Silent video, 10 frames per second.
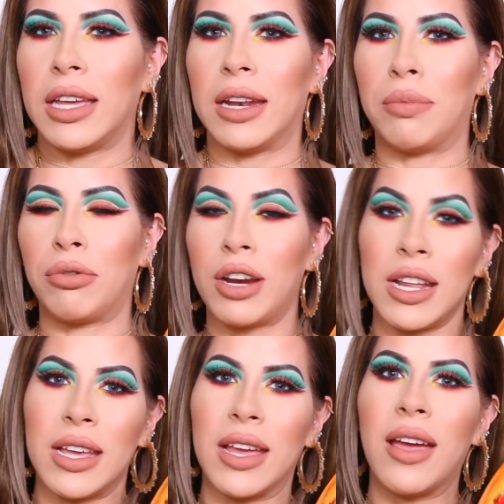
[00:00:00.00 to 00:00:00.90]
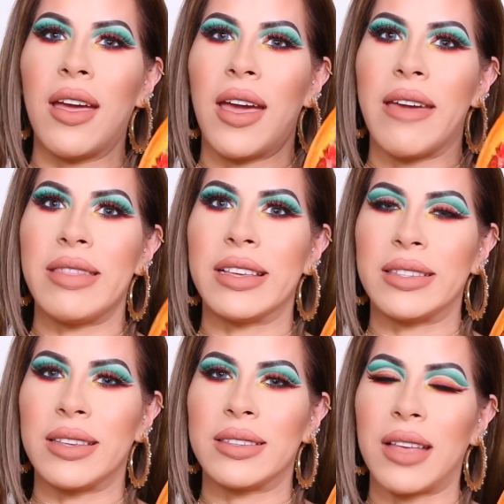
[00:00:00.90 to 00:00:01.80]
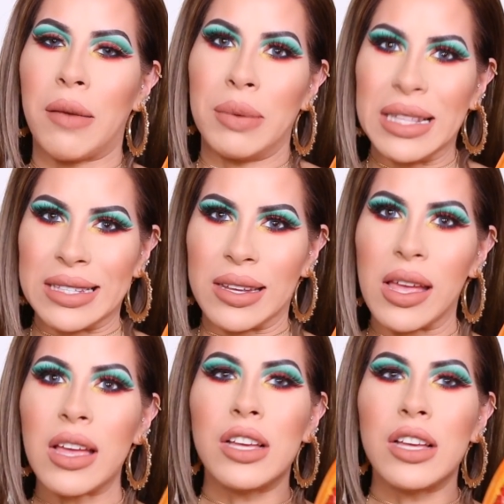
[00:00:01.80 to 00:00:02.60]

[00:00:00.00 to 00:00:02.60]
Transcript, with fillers: and pretty, and this is a pizza.